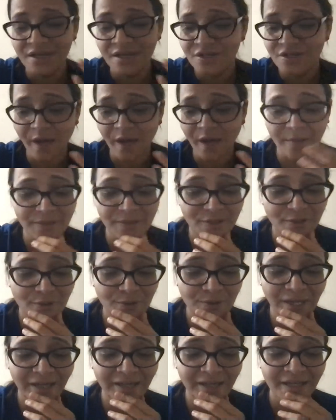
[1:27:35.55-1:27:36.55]
So happy to
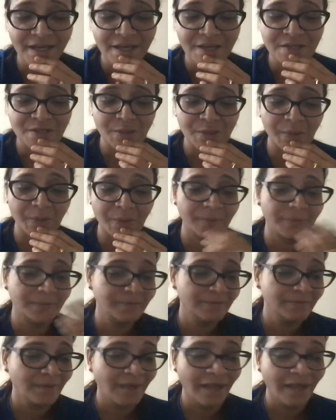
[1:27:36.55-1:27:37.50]
do that. So.